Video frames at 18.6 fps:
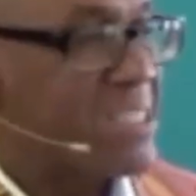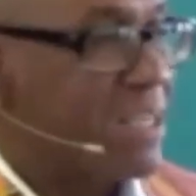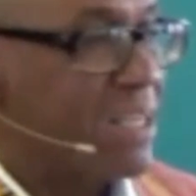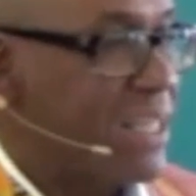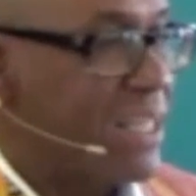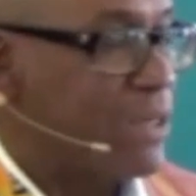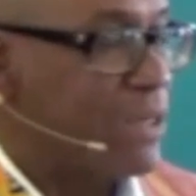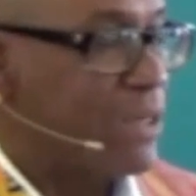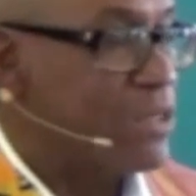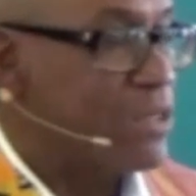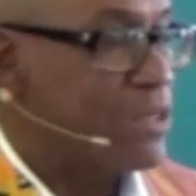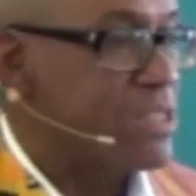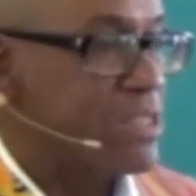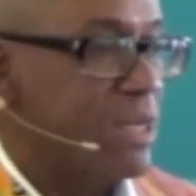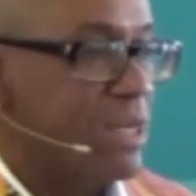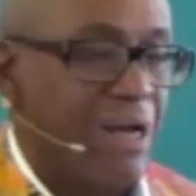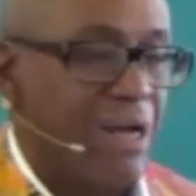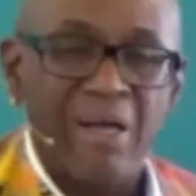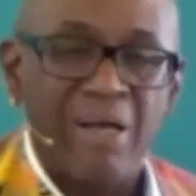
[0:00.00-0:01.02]
business
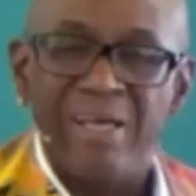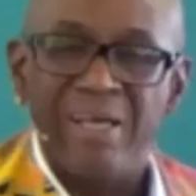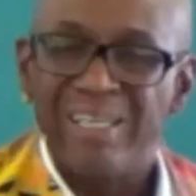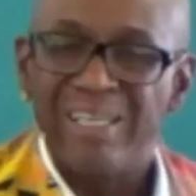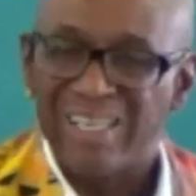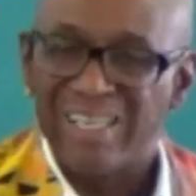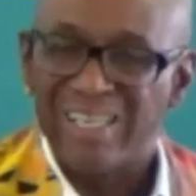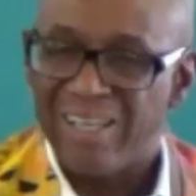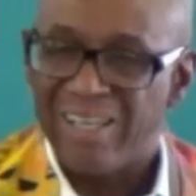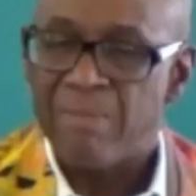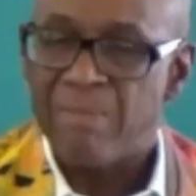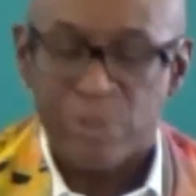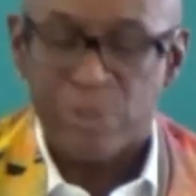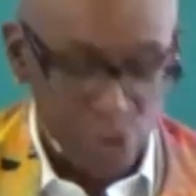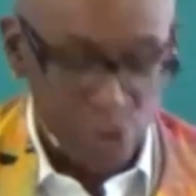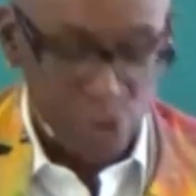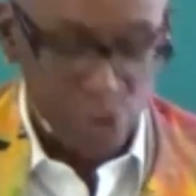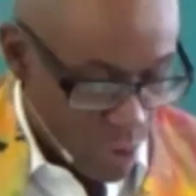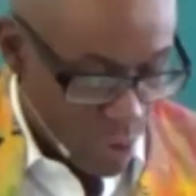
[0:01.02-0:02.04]
leaders in Columbus,
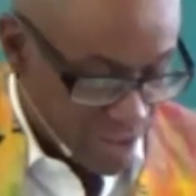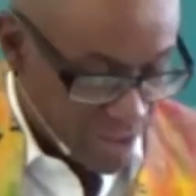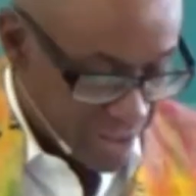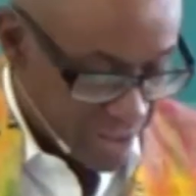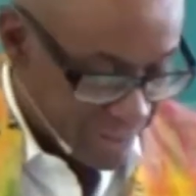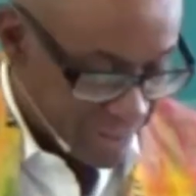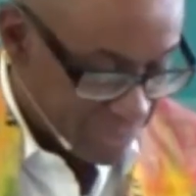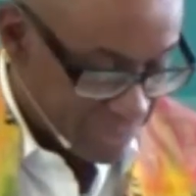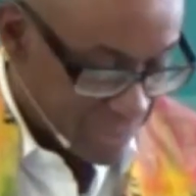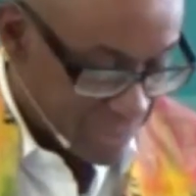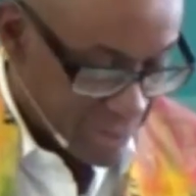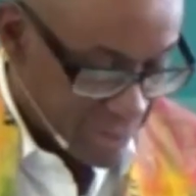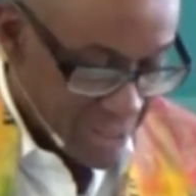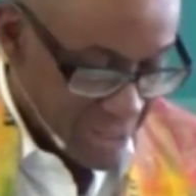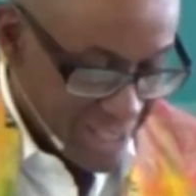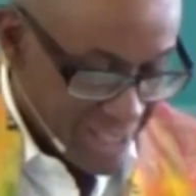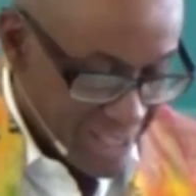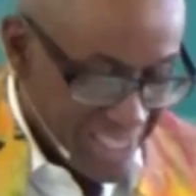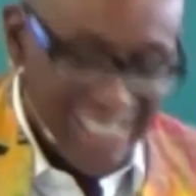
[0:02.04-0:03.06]
Georgia,
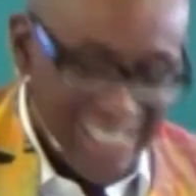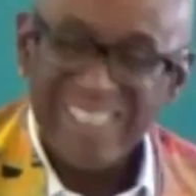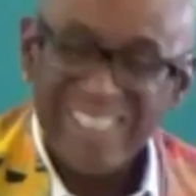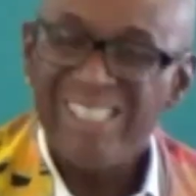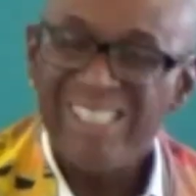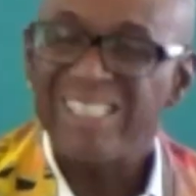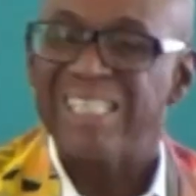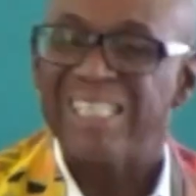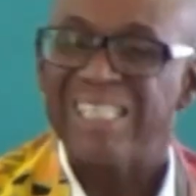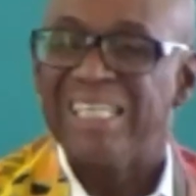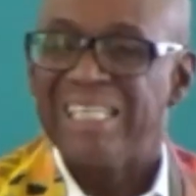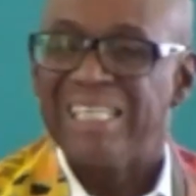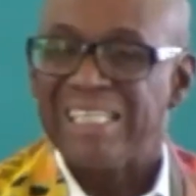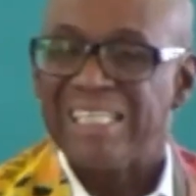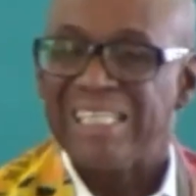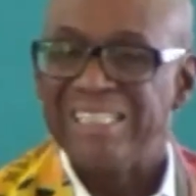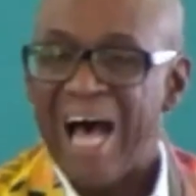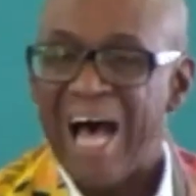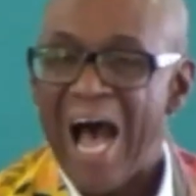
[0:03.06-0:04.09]
it took
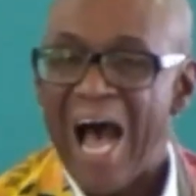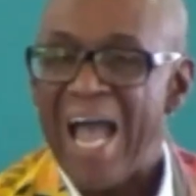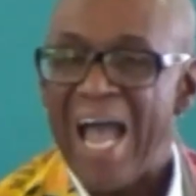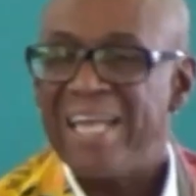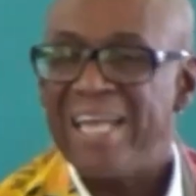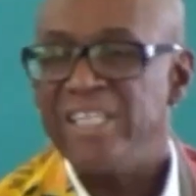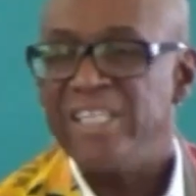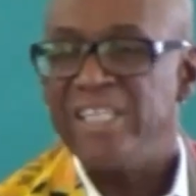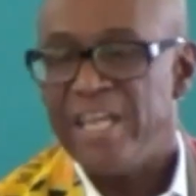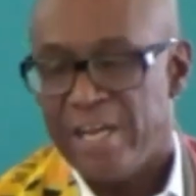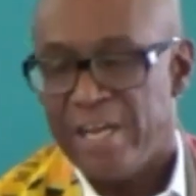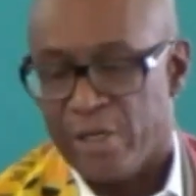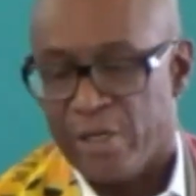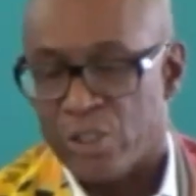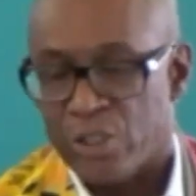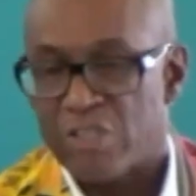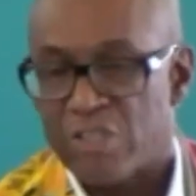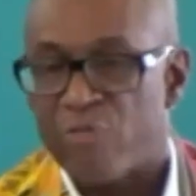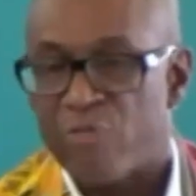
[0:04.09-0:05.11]
9 years
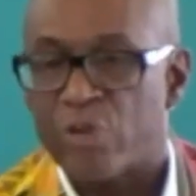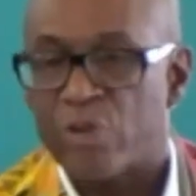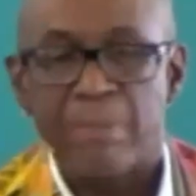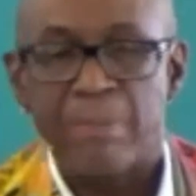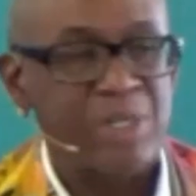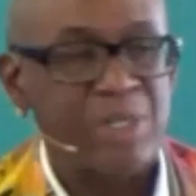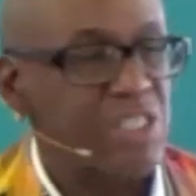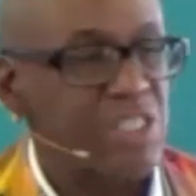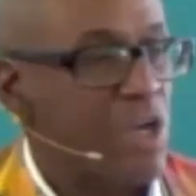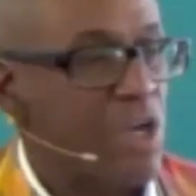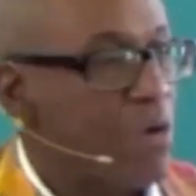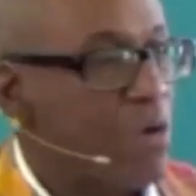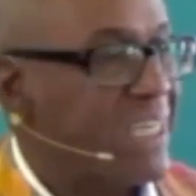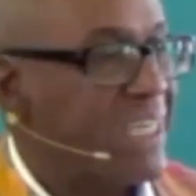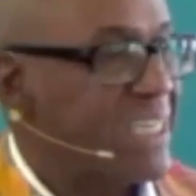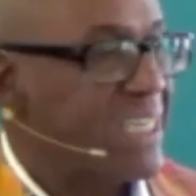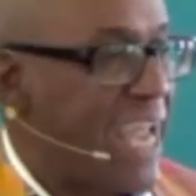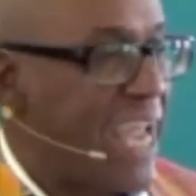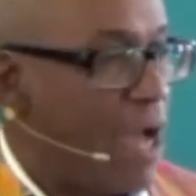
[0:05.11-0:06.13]
for the Muskogee
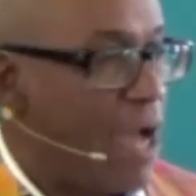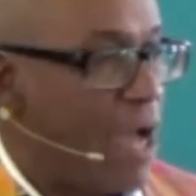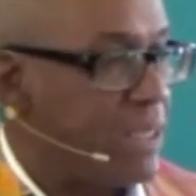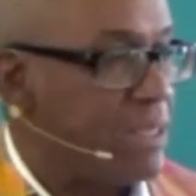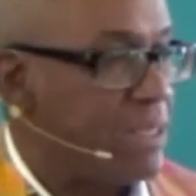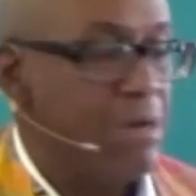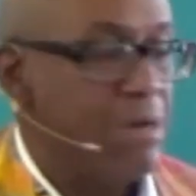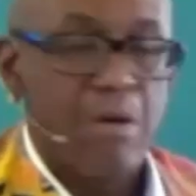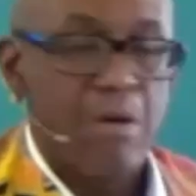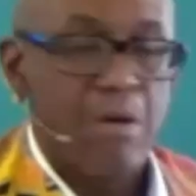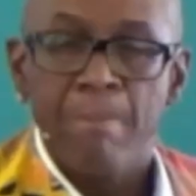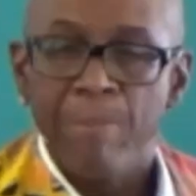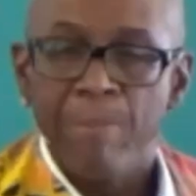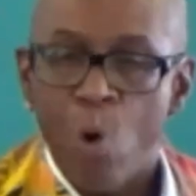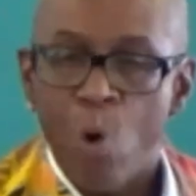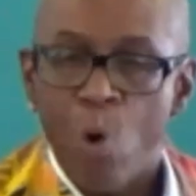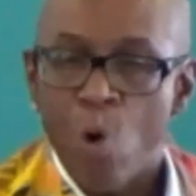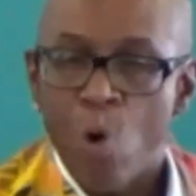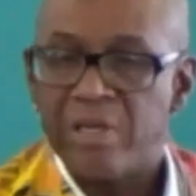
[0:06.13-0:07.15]
County
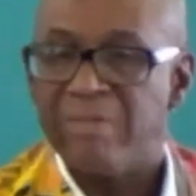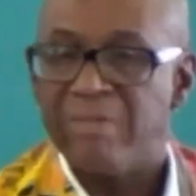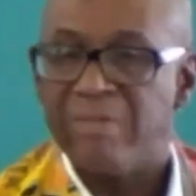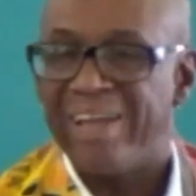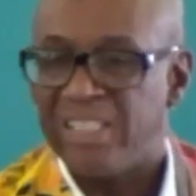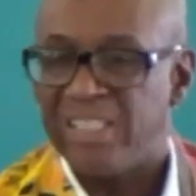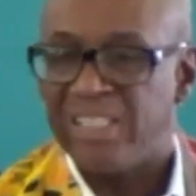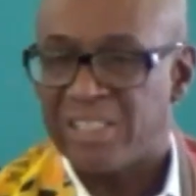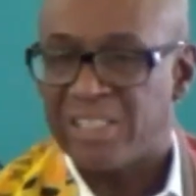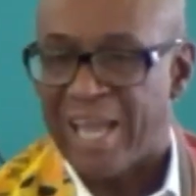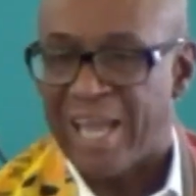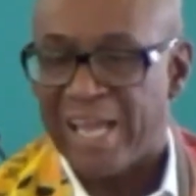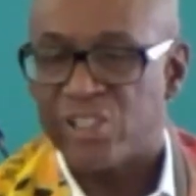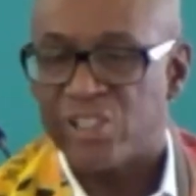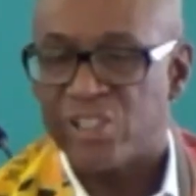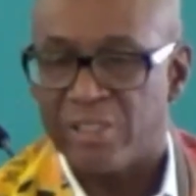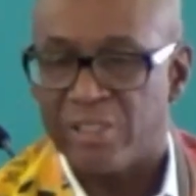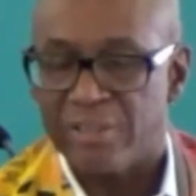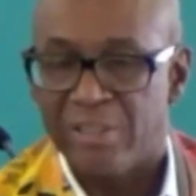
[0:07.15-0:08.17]
Board of
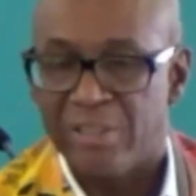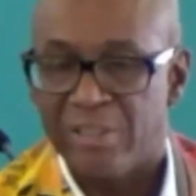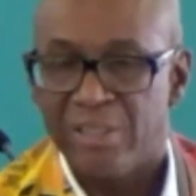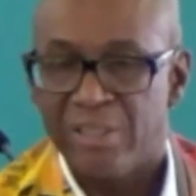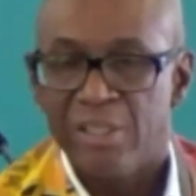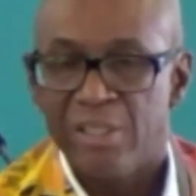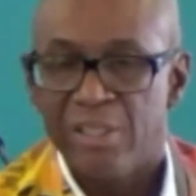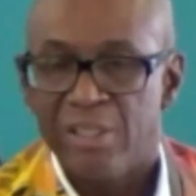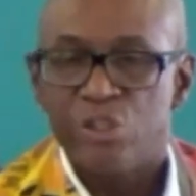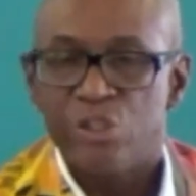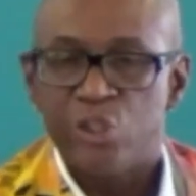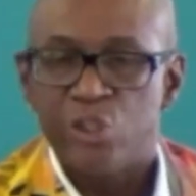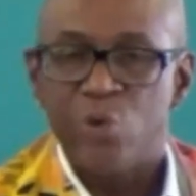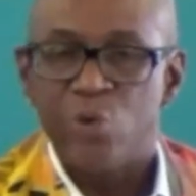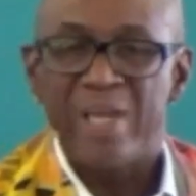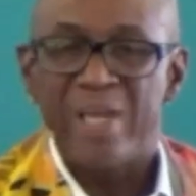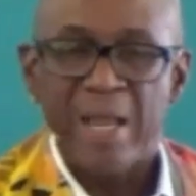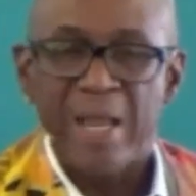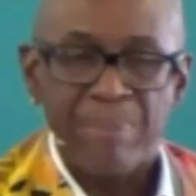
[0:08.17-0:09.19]
Education to
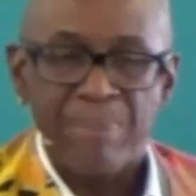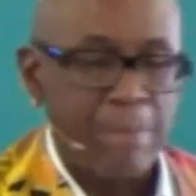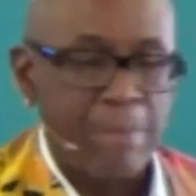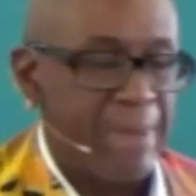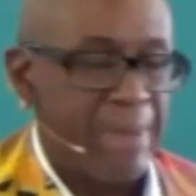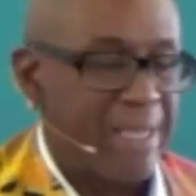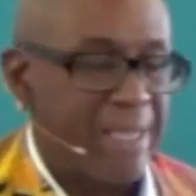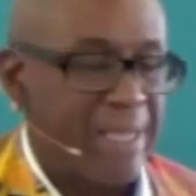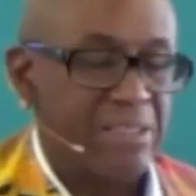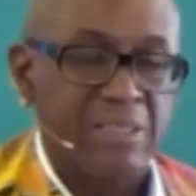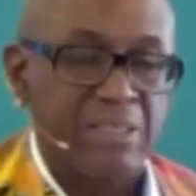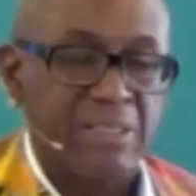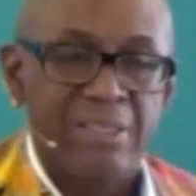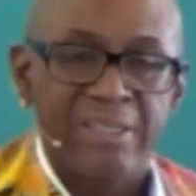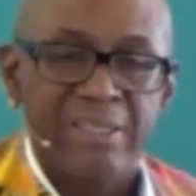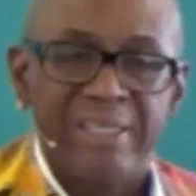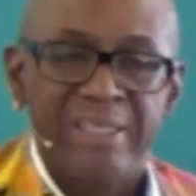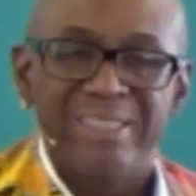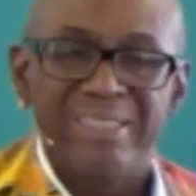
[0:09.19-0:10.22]
implement
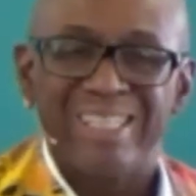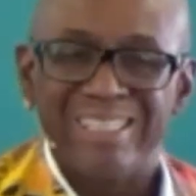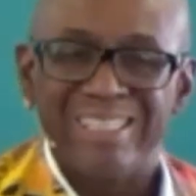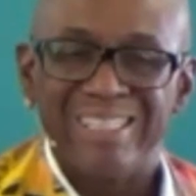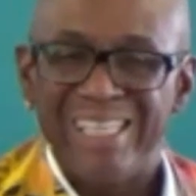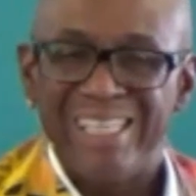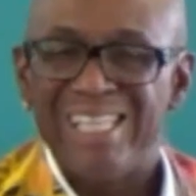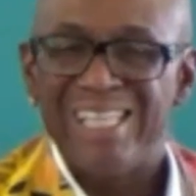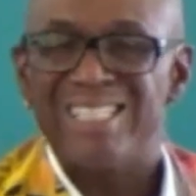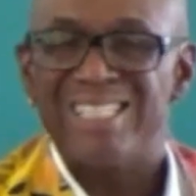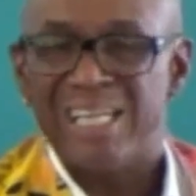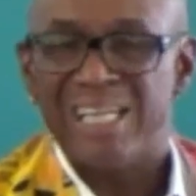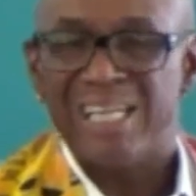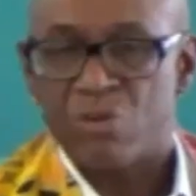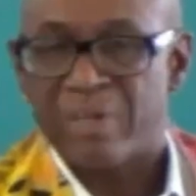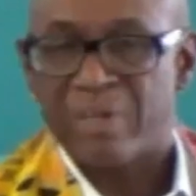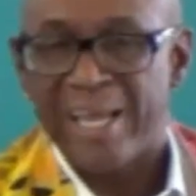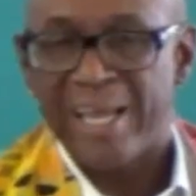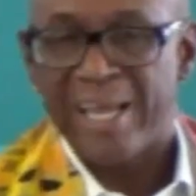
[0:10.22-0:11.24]
the
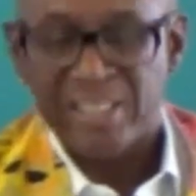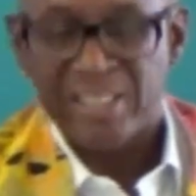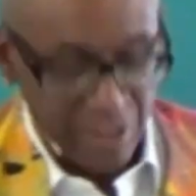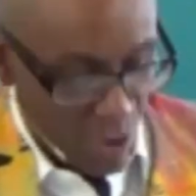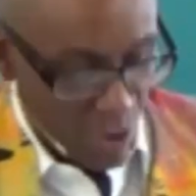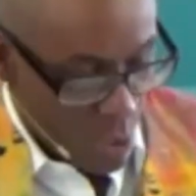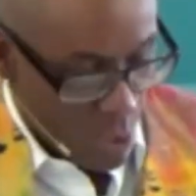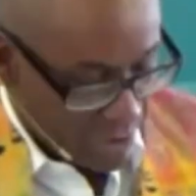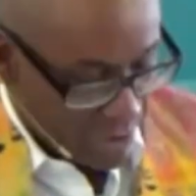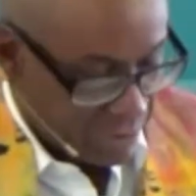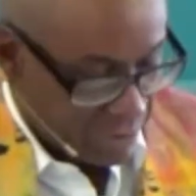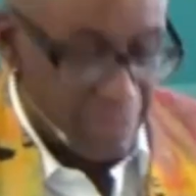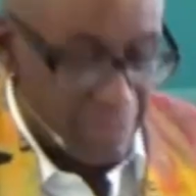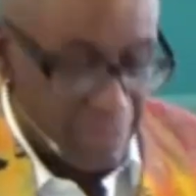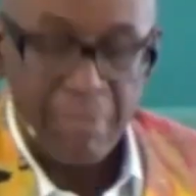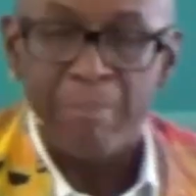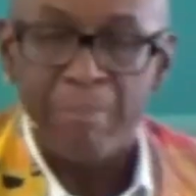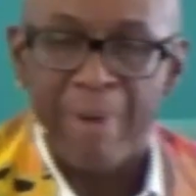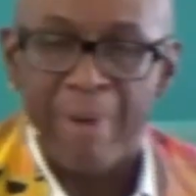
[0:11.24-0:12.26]
desegregation order
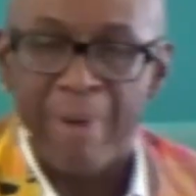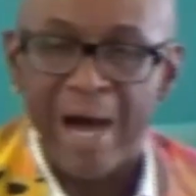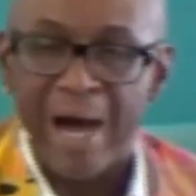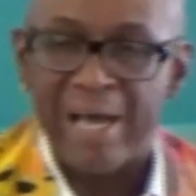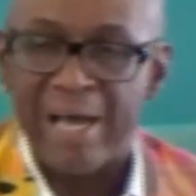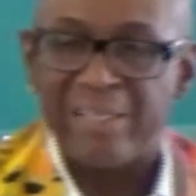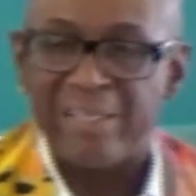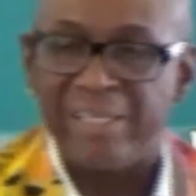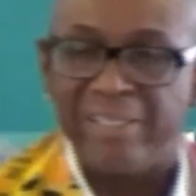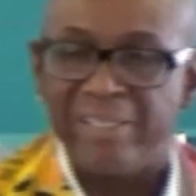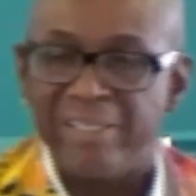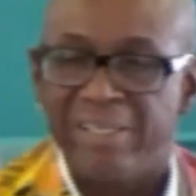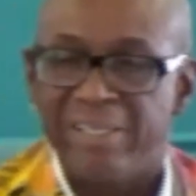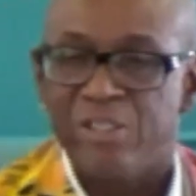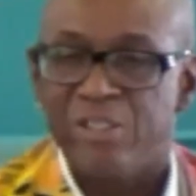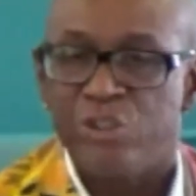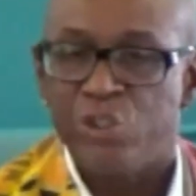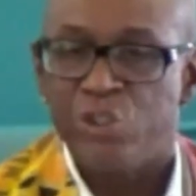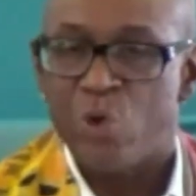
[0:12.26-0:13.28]
by the
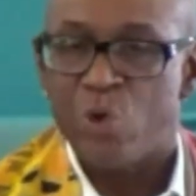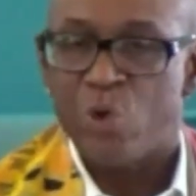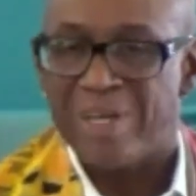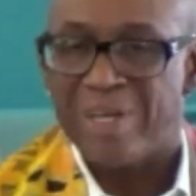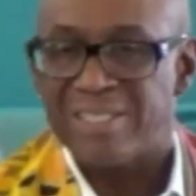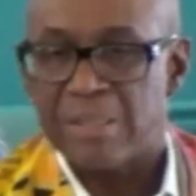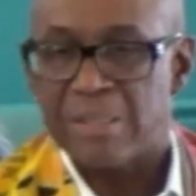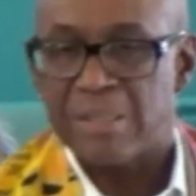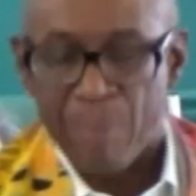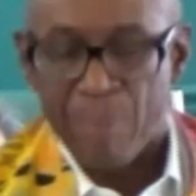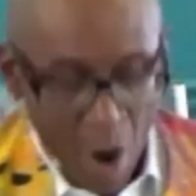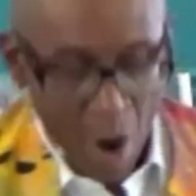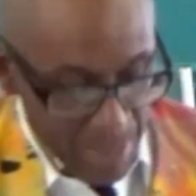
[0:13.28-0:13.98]
U.S. Department of